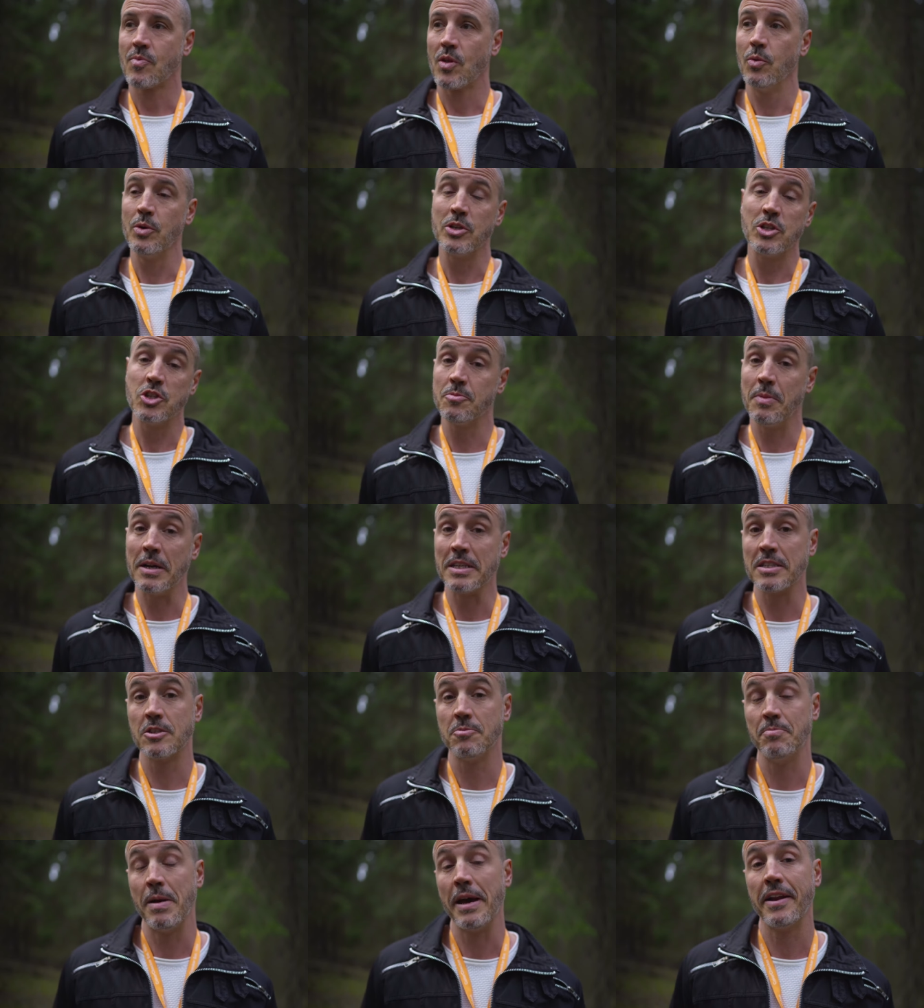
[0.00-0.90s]
which is
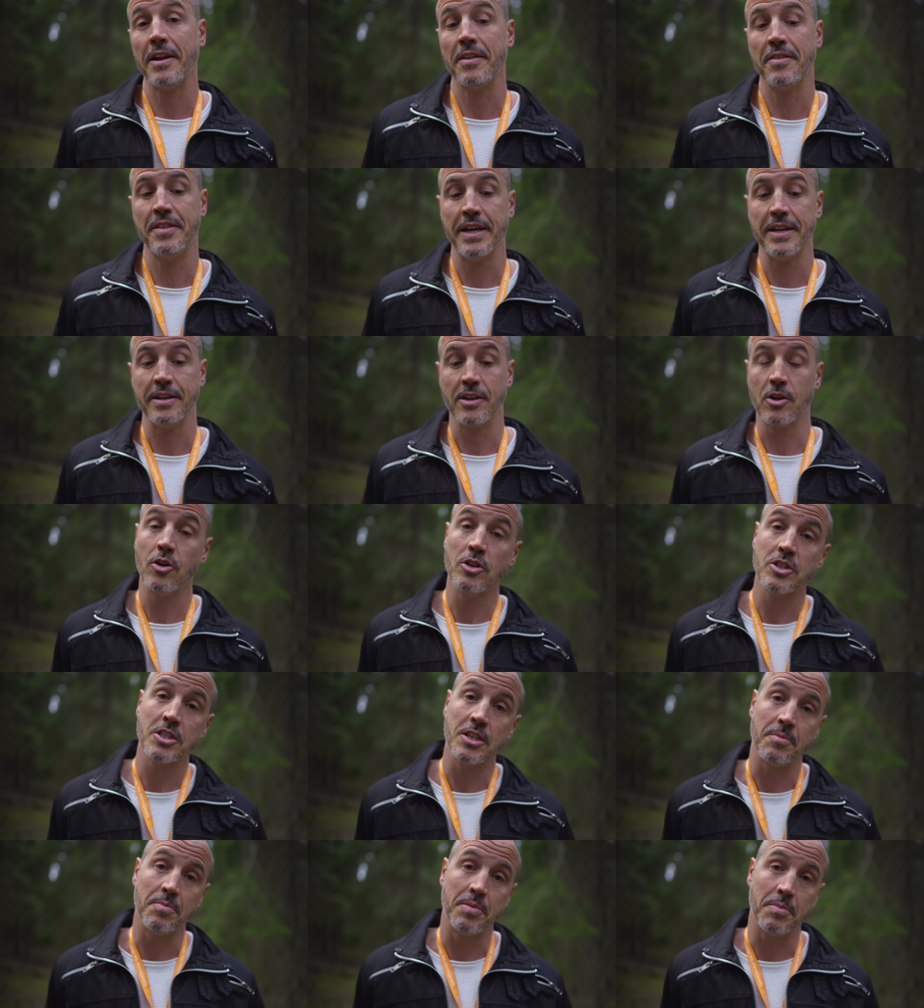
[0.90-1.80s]
much better than
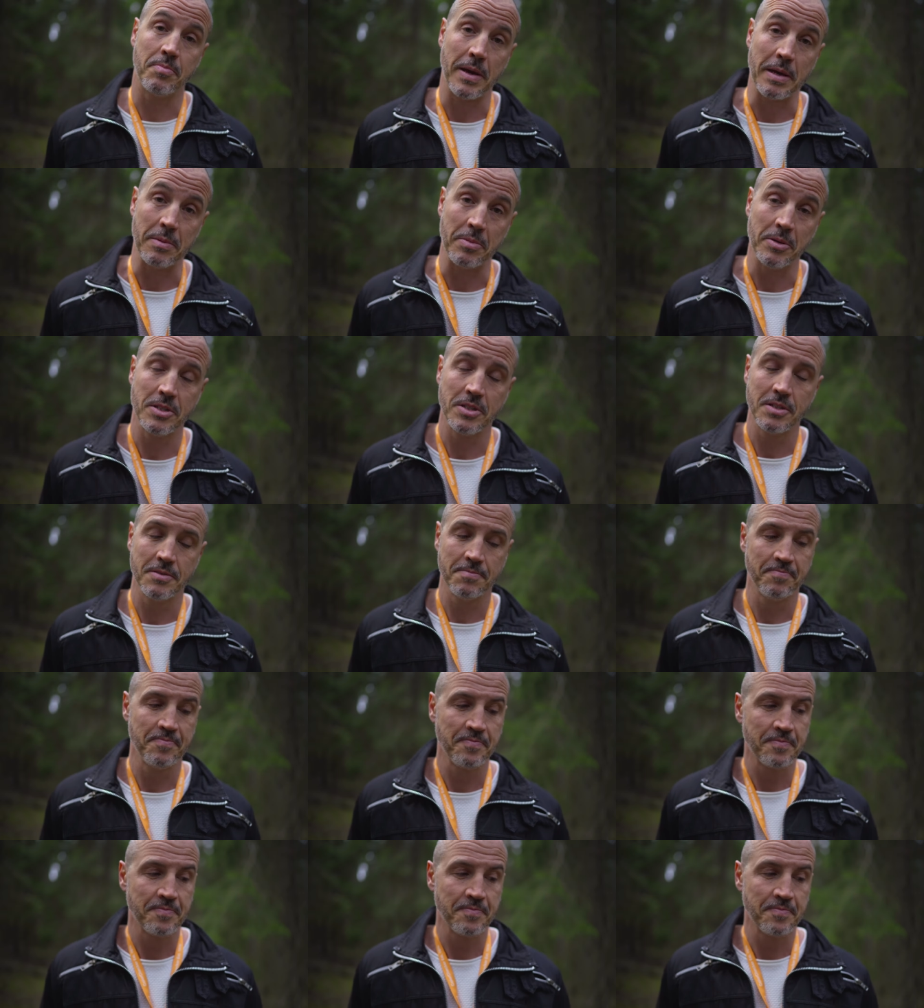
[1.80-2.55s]
gossip papers,